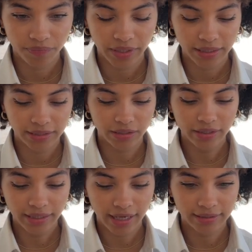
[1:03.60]
and
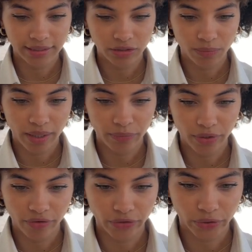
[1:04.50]
start adding the member
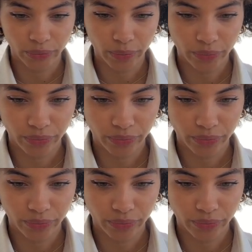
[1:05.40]
of your group.